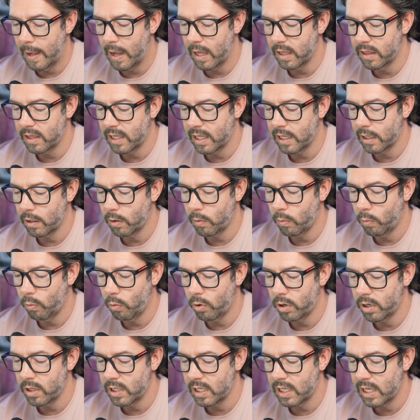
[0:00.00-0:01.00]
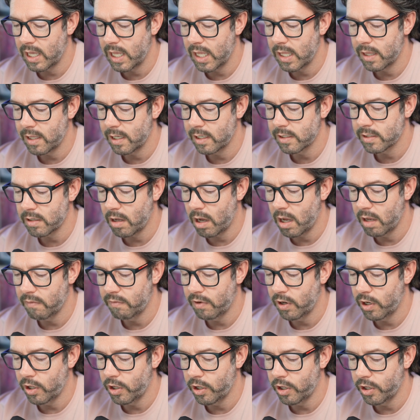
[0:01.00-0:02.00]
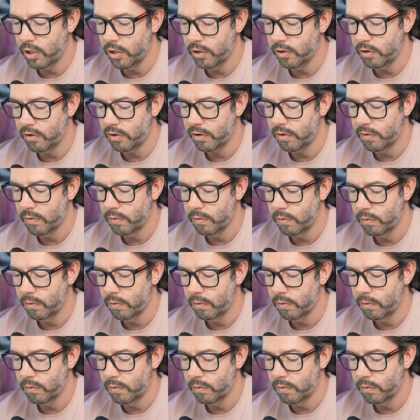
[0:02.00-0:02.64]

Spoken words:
I think one of the key things that I've learned,